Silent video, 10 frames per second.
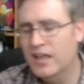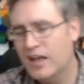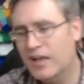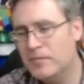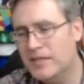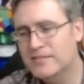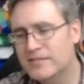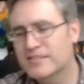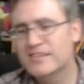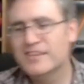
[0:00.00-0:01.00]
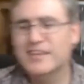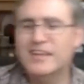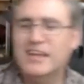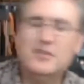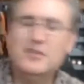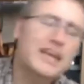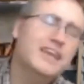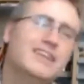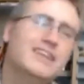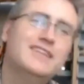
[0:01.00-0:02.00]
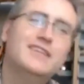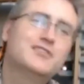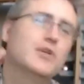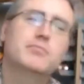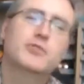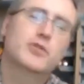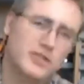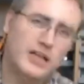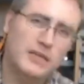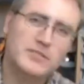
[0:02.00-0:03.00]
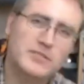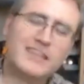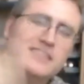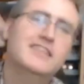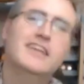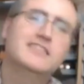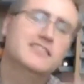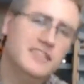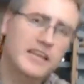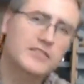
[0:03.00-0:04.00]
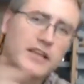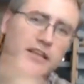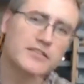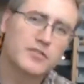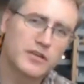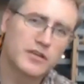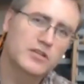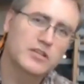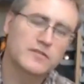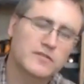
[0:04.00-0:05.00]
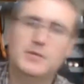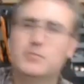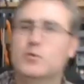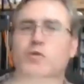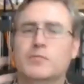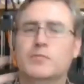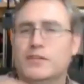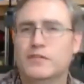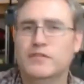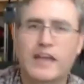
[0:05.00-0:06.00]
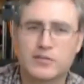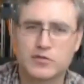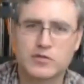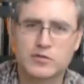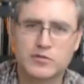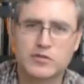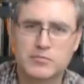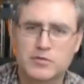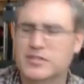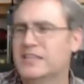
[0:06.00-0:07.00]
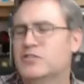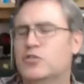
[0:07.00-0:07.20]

I mean, okay, does great prototypes, and that's a standard answer that you'll hear from people who are manufacturing 3D printing.